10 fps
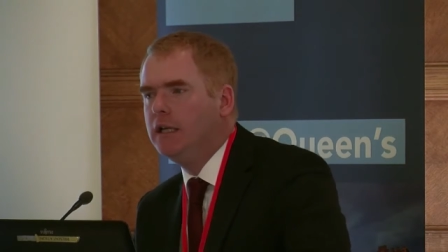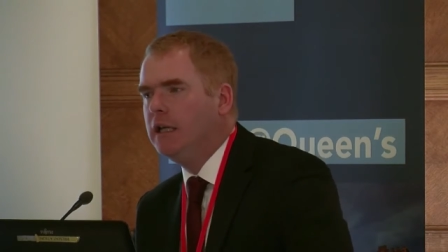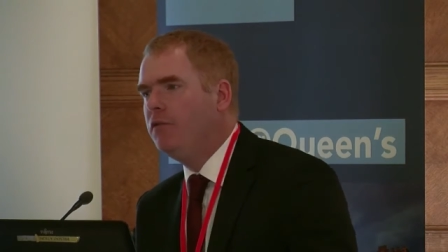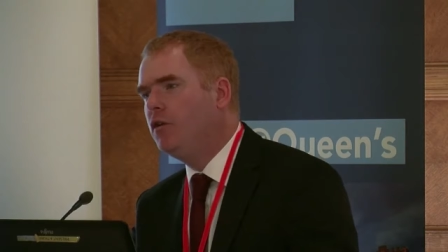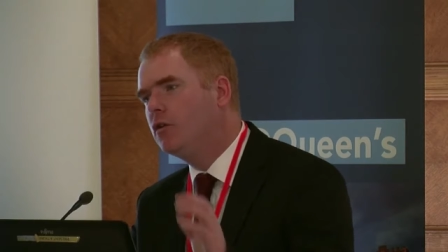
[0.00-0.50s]

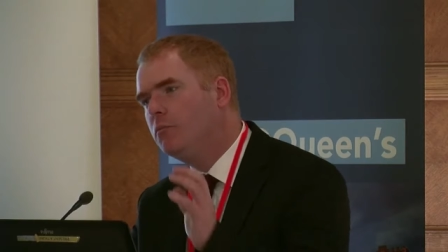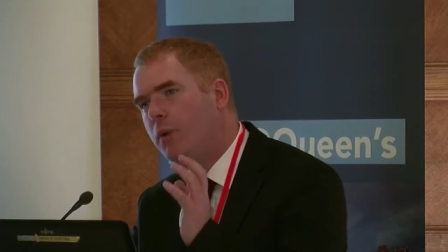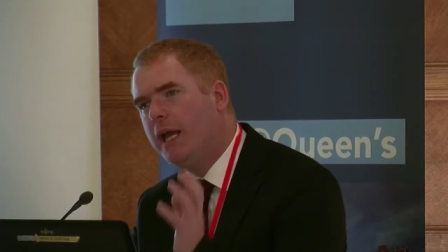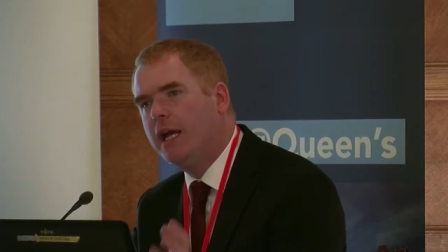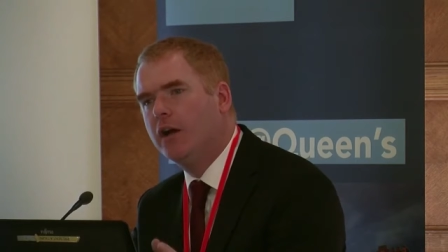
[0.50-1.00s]
If you
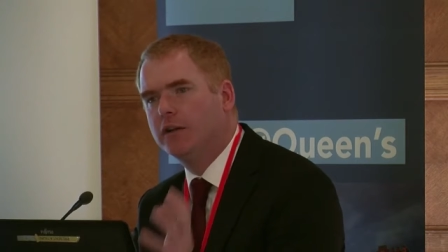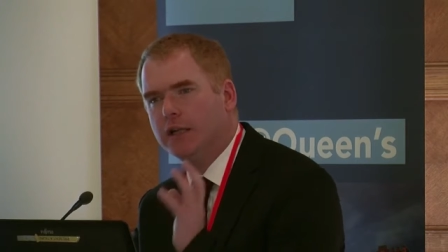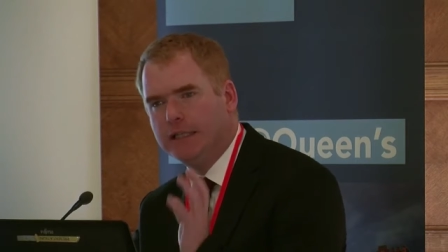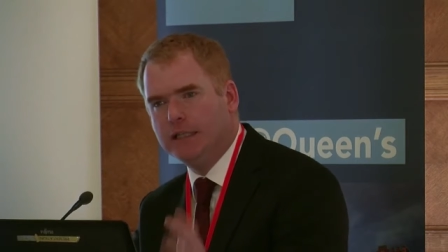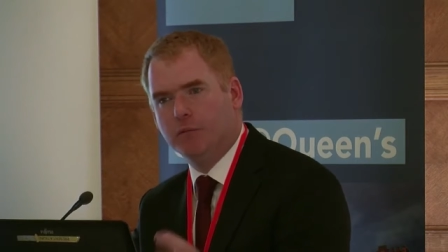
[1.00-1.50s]
compare the
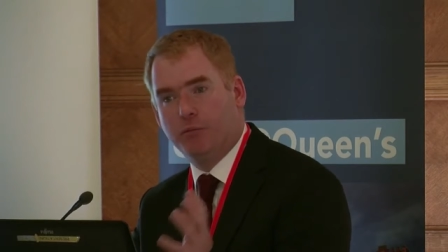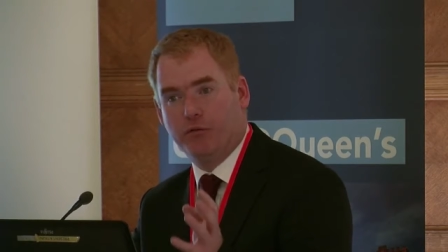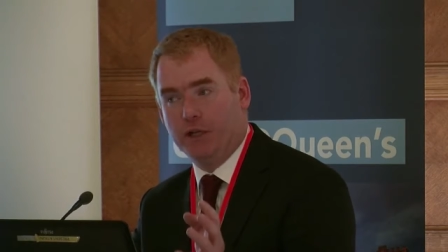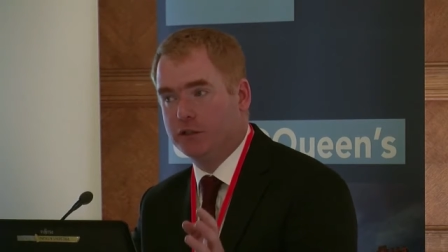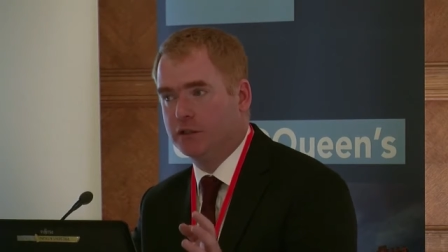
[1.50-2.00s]
legal
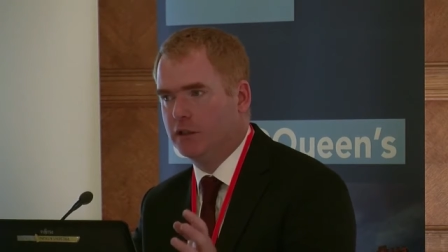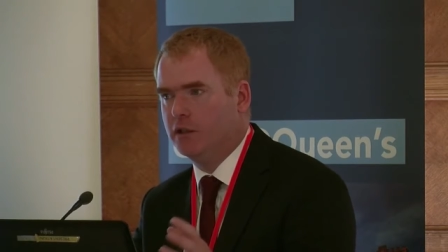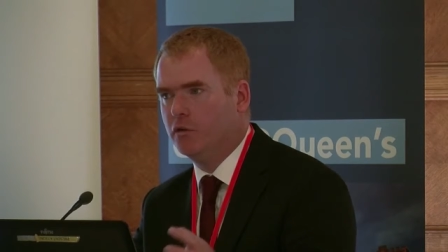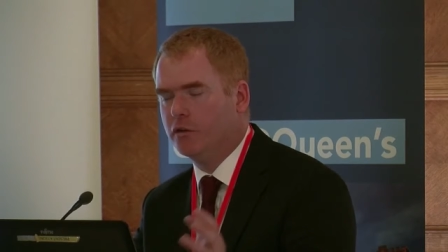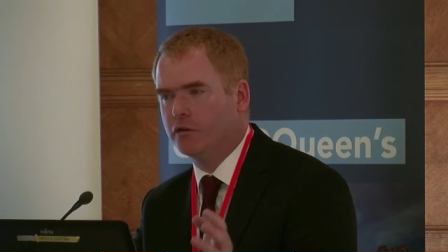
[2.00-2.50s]
profession, I
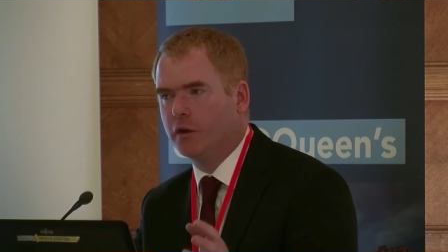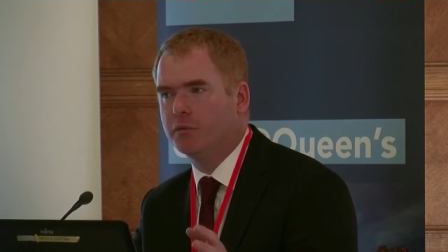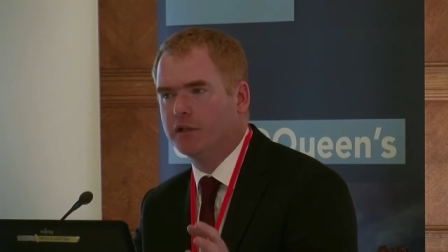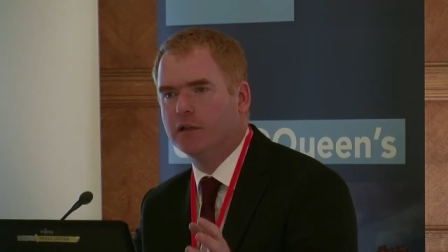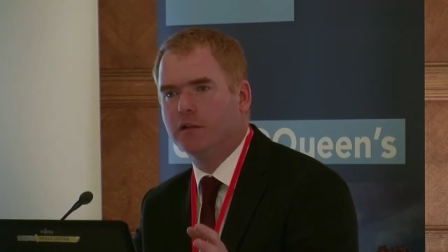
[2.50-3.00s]
know there's
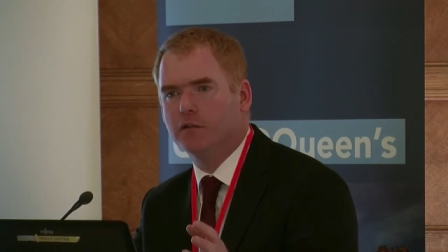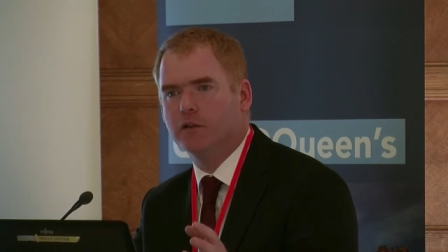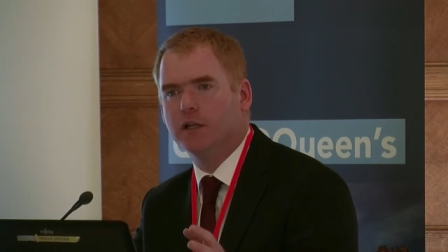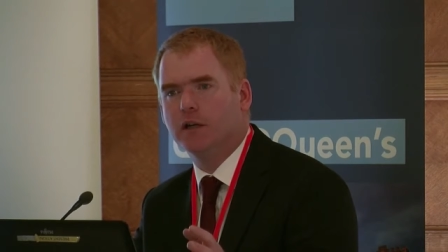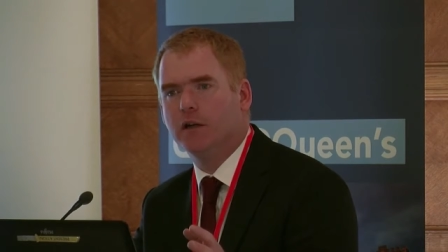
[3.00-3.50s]
representatives
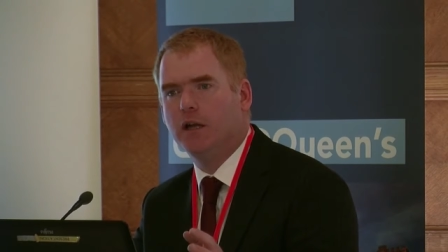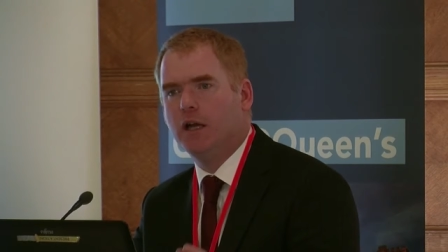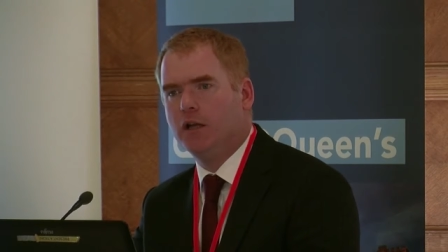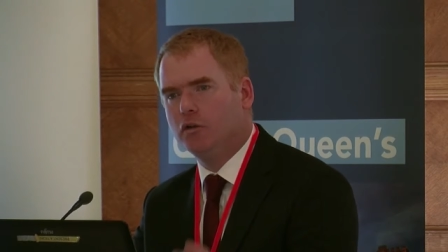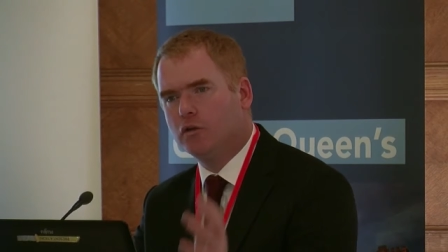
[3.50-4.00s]
here,
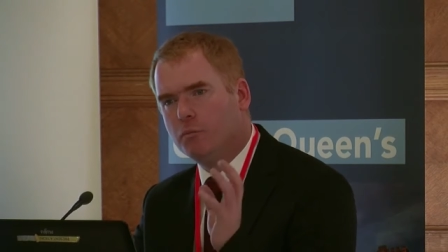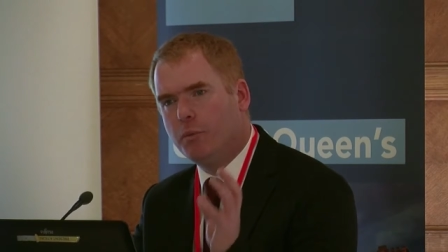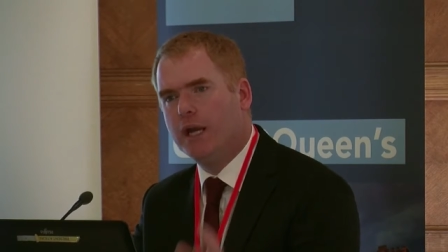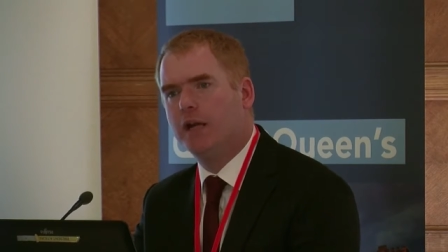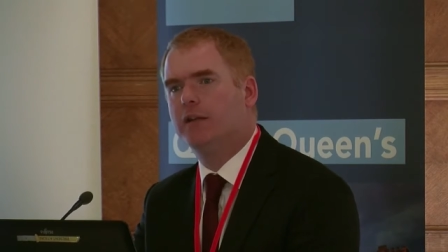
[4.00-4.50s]
you
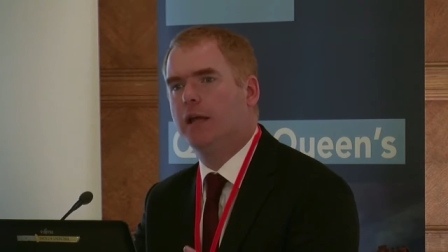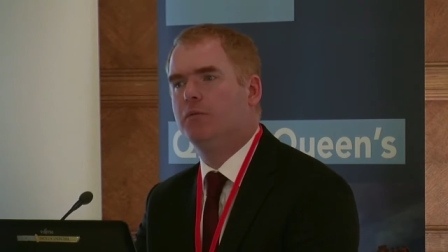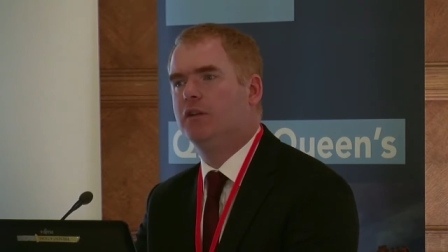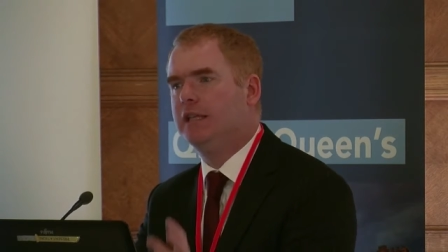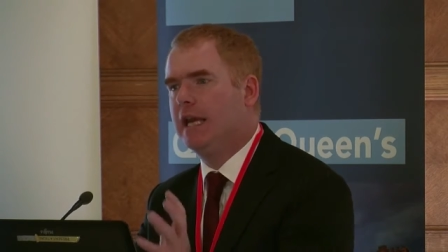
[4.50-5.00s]
compare them
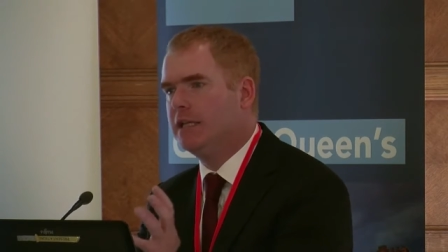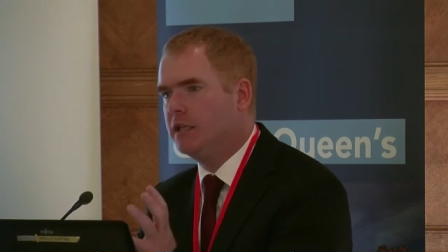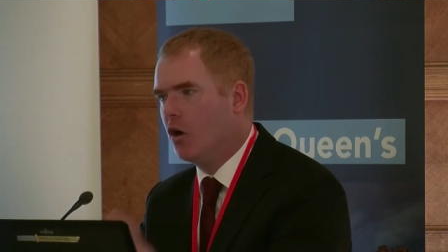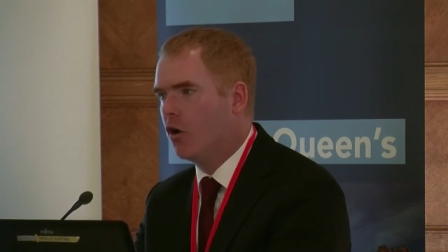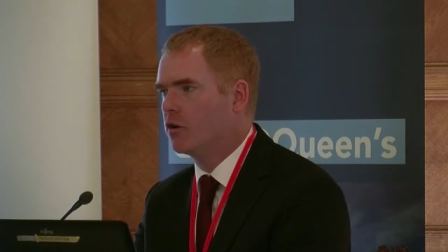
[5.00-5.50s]
to the
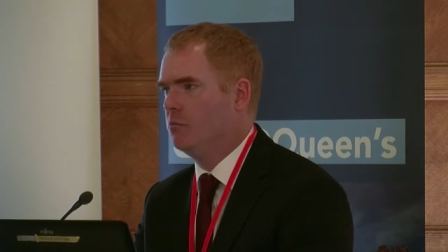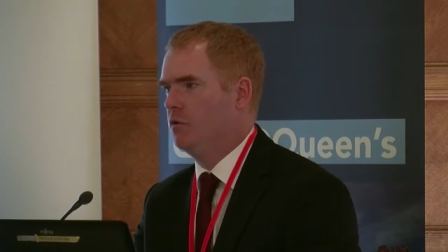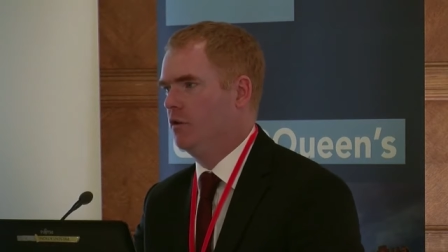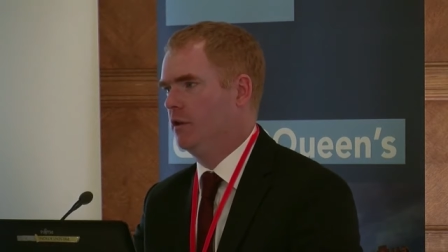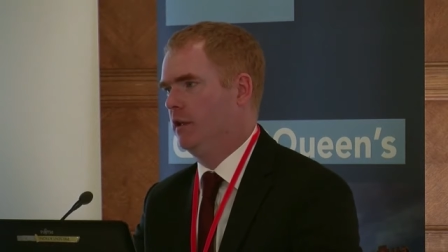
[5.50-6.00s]
ADR
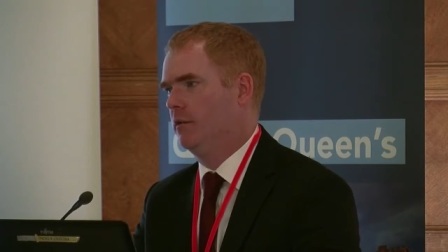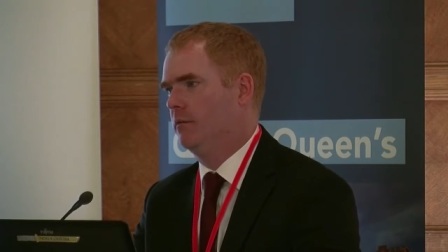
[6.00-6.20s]
community,